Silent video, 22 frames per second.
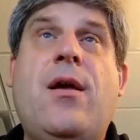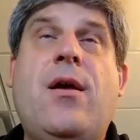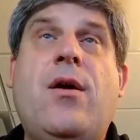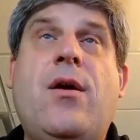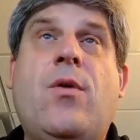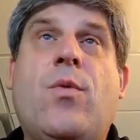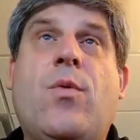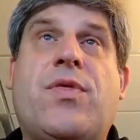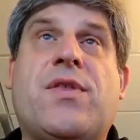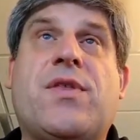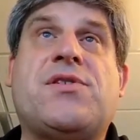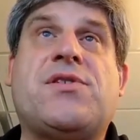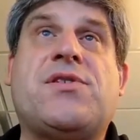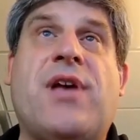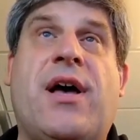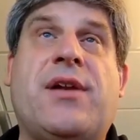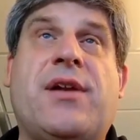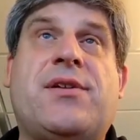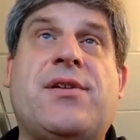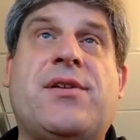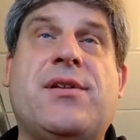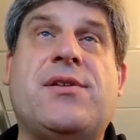with the
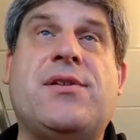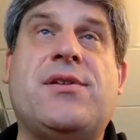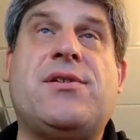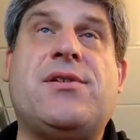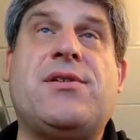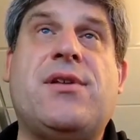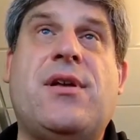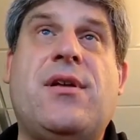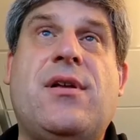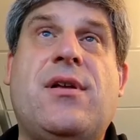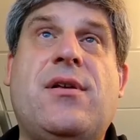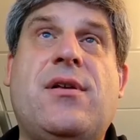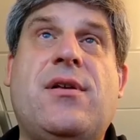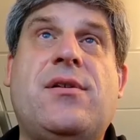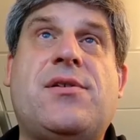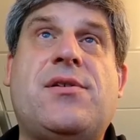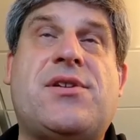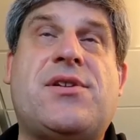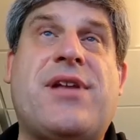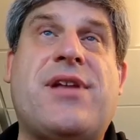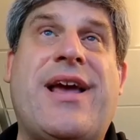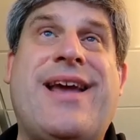sentence
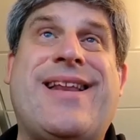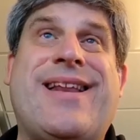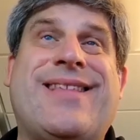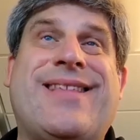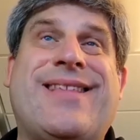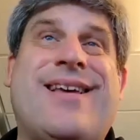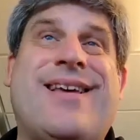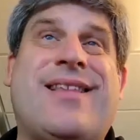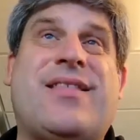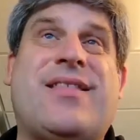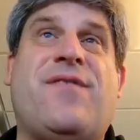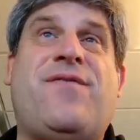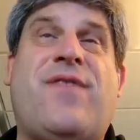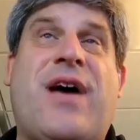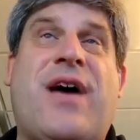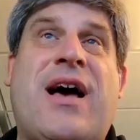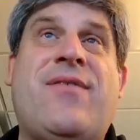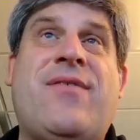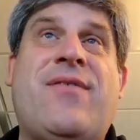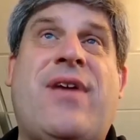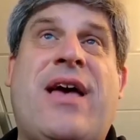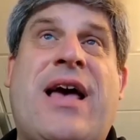stating that the
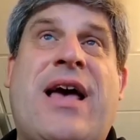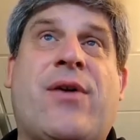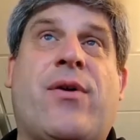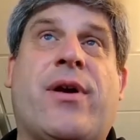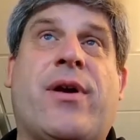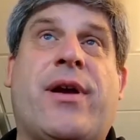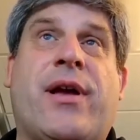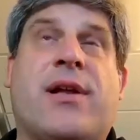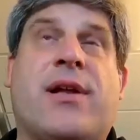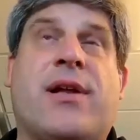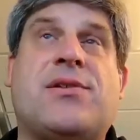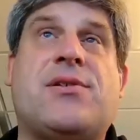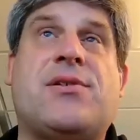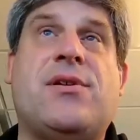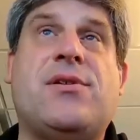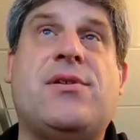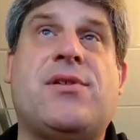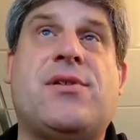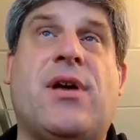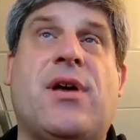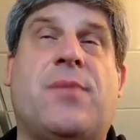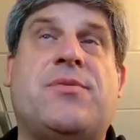five aggregates
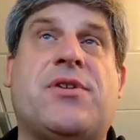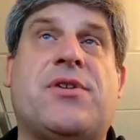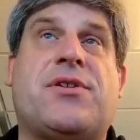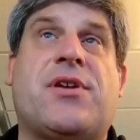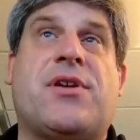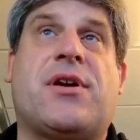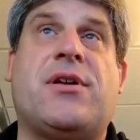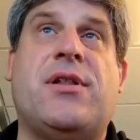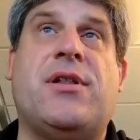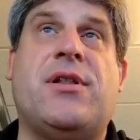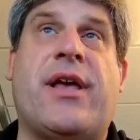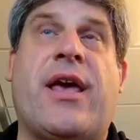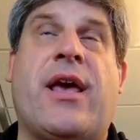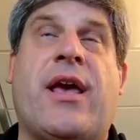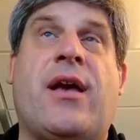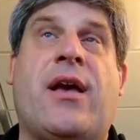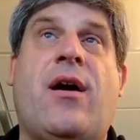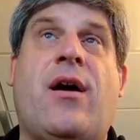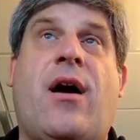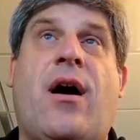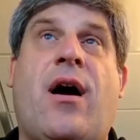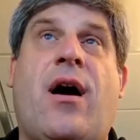subject to
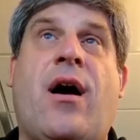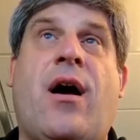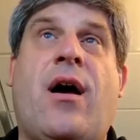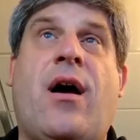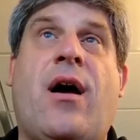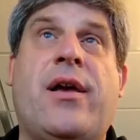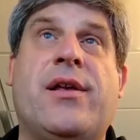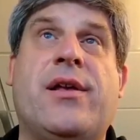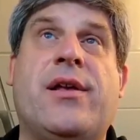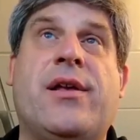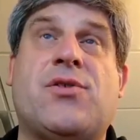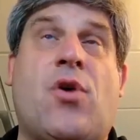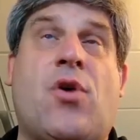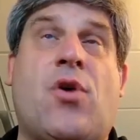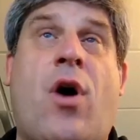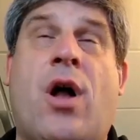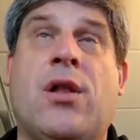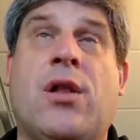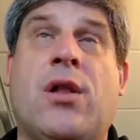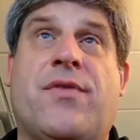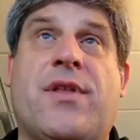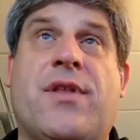clinging uh, is
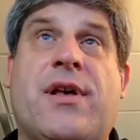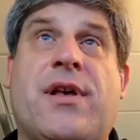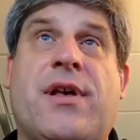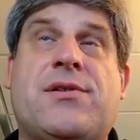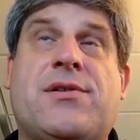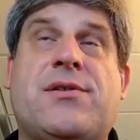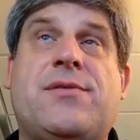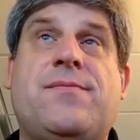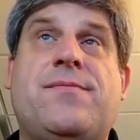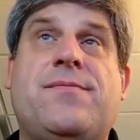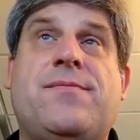all of this.